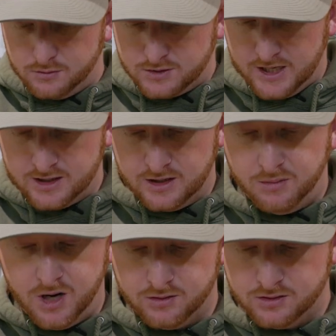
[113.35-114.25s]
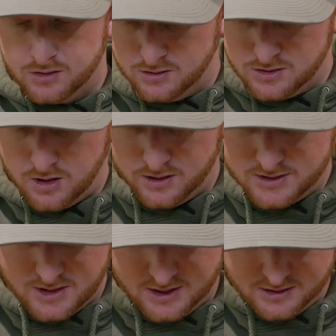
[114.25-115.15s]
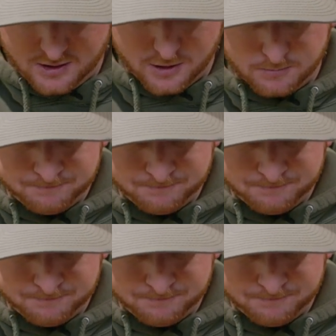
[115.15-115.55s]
take in the mountains. Solid sight there.